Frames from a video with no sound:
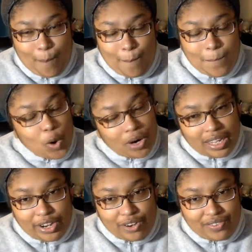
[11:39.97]
more
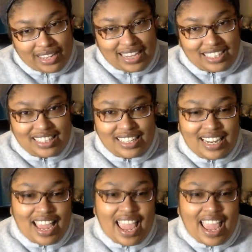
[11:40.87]
clarification,